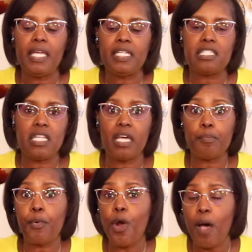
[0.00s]
it's
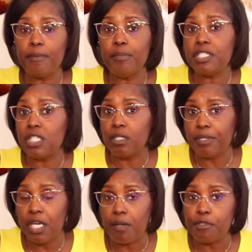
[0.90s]
not a problem until it
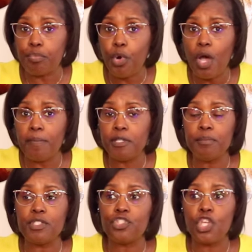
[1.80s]
becomes a
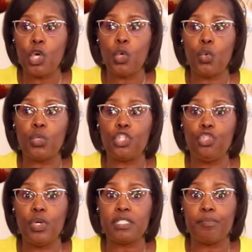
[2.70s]
problem. So,
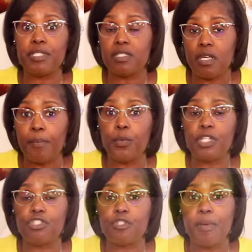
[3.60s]
you as a business
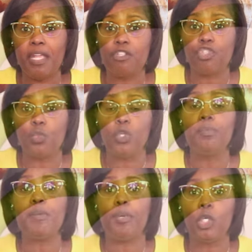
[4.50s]
operations manager will
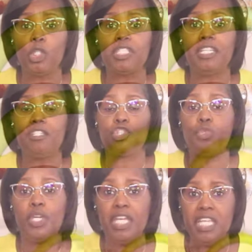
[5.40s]
be pulled
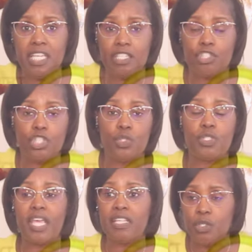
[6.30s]
into any
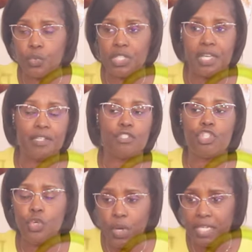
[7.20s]
issues as it relates
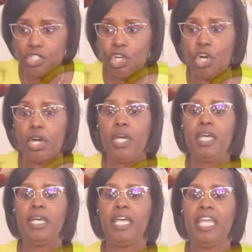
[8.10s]
to HR,
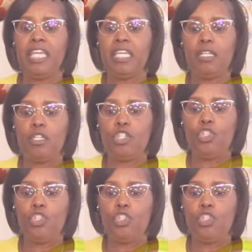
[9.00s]
and